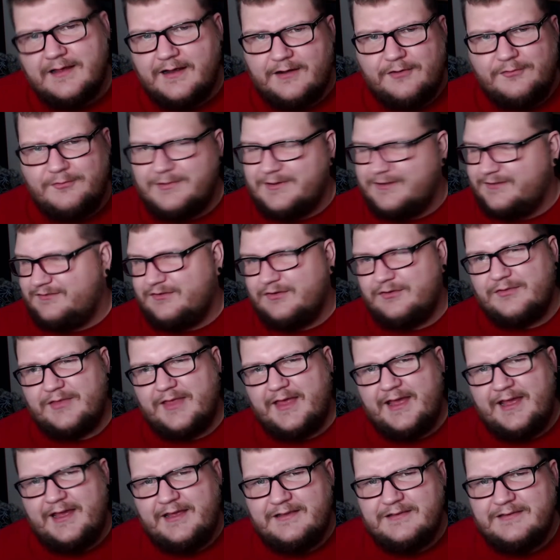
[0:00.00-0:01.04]
I don't want to do
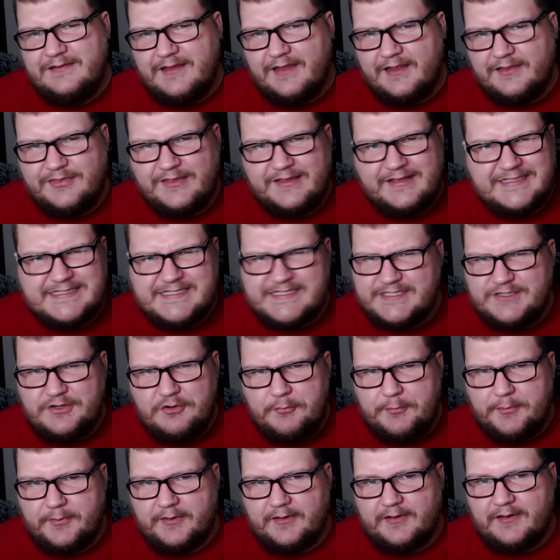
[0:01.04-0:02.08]
that. I think it's
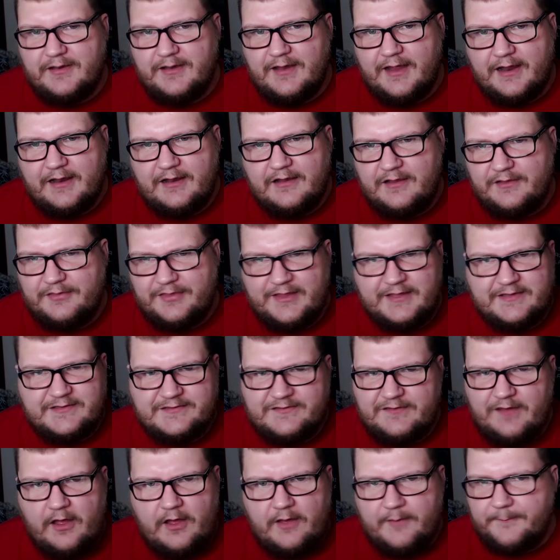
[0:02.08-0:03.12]
stupid. I, I think it's
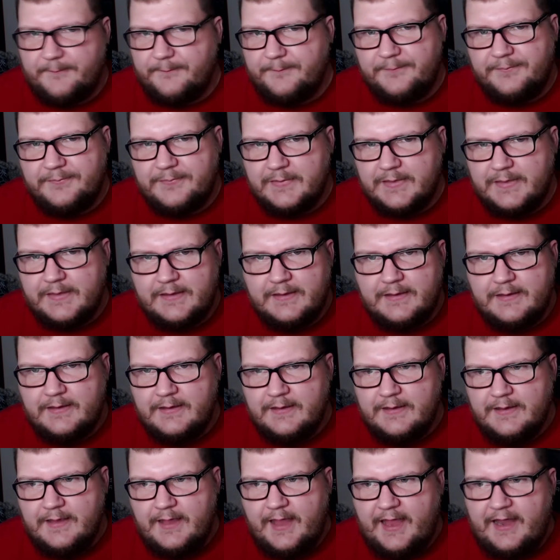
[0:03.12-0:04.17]
dumb.
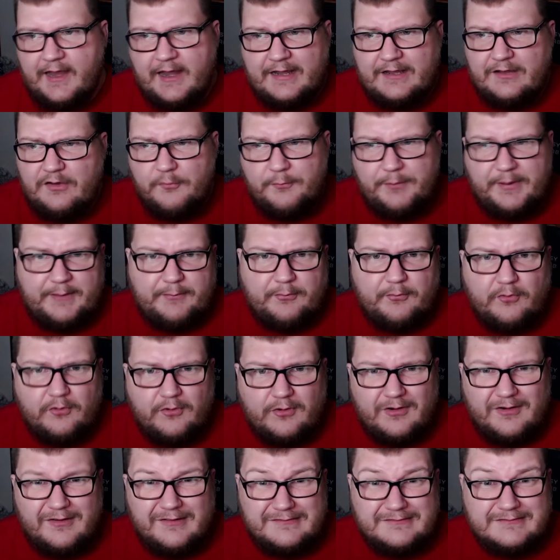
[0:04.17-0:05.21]
And I know people
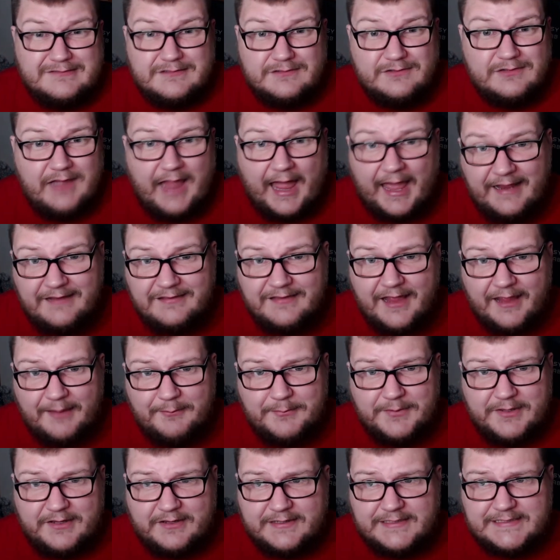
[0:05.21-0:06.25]
are like that
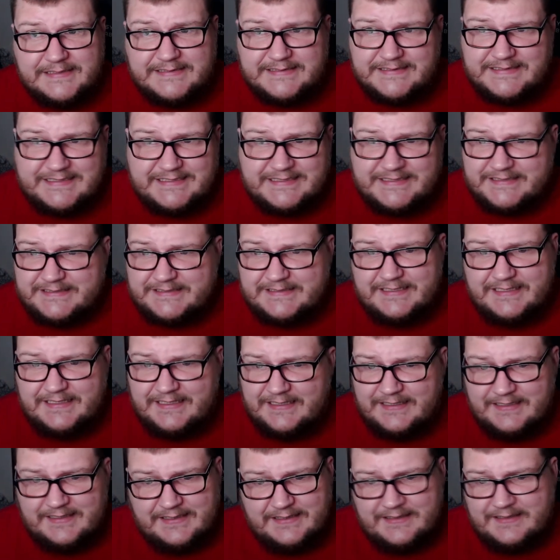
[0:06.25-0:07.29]
because
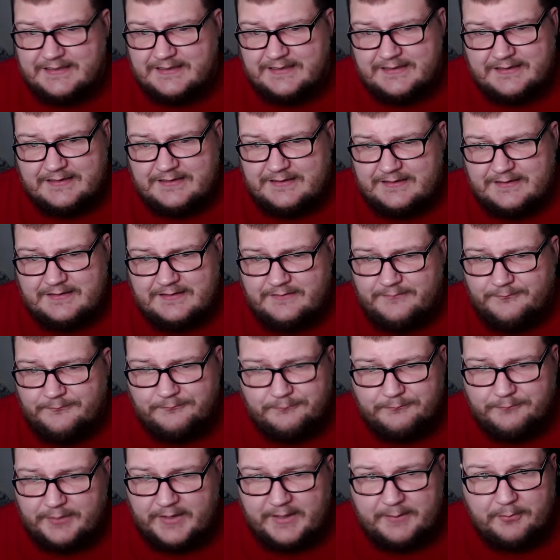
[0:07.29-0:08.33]

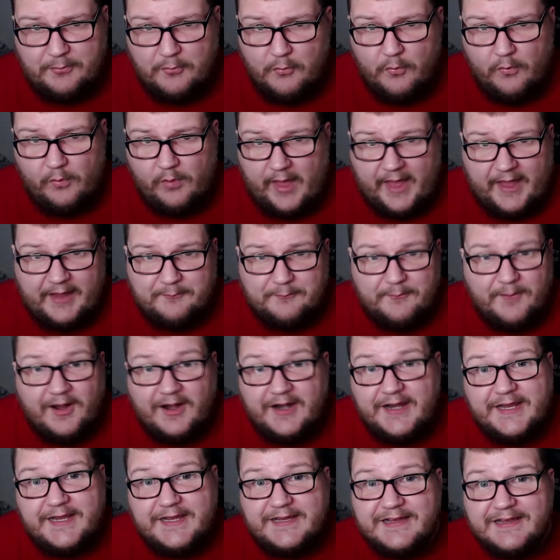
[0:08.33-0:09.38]
people will like
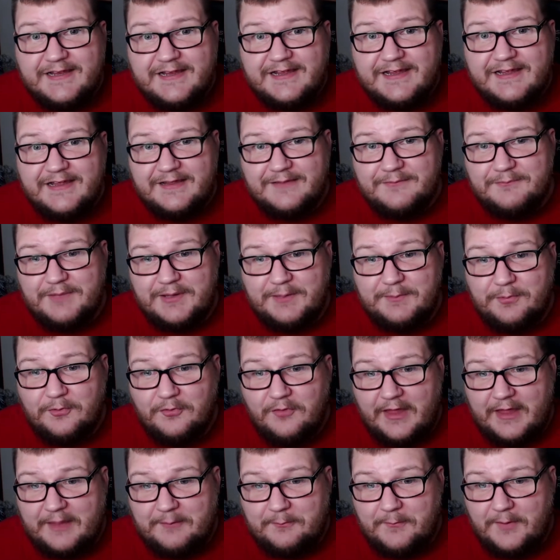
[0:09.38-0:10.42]
money. People
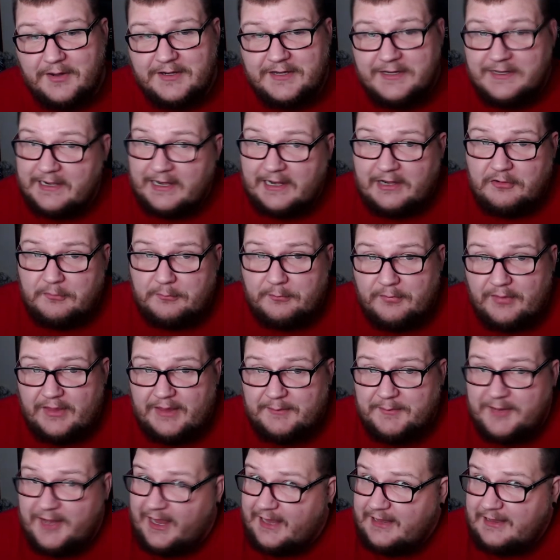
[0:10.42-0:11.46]
like money, and I don't
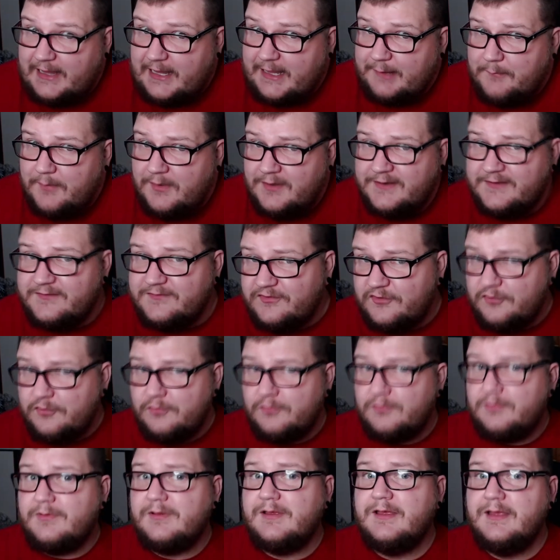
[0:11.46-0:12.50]
blame you. I like money
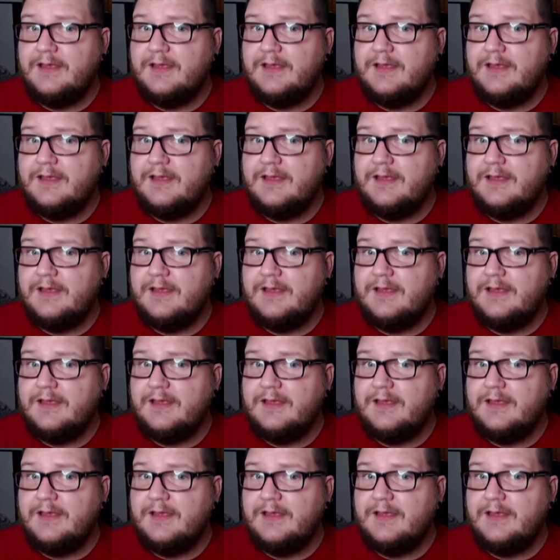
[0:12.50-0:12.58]
too.